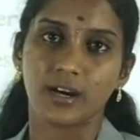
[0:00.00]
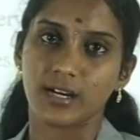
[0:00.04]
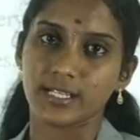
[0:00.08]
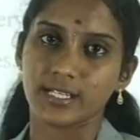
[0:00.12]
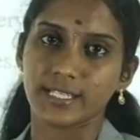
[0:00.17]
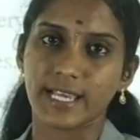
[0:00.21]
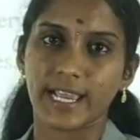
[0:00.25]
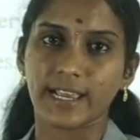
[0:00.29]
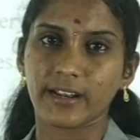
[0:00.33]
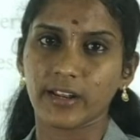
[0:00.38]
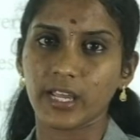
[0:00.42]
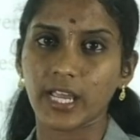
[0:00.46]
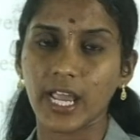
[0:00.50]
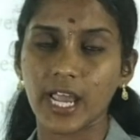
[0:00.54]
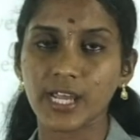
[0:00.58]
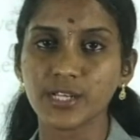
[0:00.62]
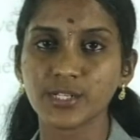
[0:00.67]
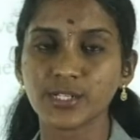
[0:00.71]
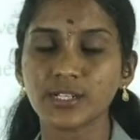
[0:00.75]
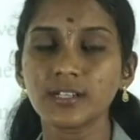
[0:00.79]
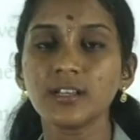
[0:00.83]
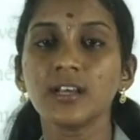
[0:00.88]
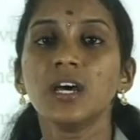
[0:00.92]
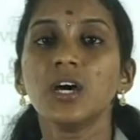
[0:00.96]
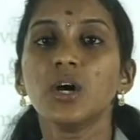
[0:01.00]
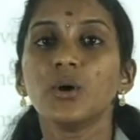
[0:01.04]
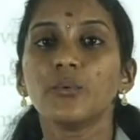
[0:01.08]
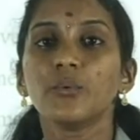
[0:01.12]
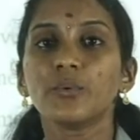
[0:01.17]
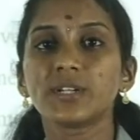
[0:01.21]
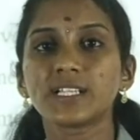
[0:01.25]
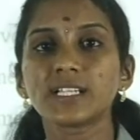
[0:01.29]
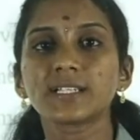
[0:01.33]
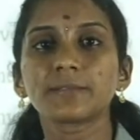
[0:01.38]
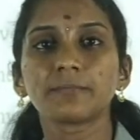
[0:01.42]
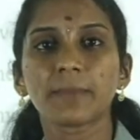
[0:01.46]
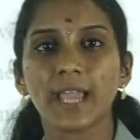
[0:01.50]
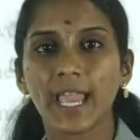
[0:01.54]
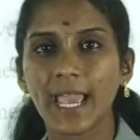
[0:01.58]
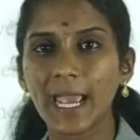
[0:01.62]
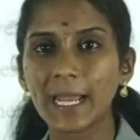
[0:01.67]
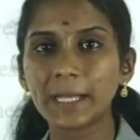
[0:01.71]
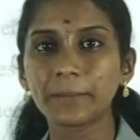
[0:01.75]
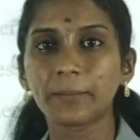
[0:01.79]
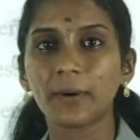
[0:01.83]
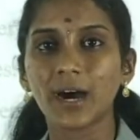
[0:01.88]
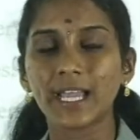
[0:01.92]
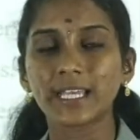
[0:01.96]
segregation which is
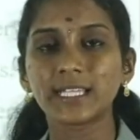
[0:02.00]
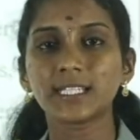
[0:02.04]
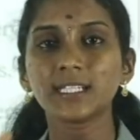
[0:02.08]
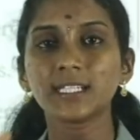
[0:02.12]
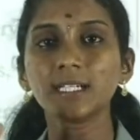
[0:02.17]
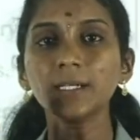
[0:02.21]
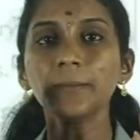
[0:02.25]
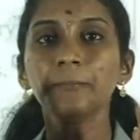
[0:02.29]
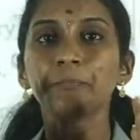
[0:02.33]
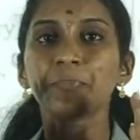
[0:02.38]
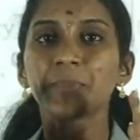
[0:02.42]
made by the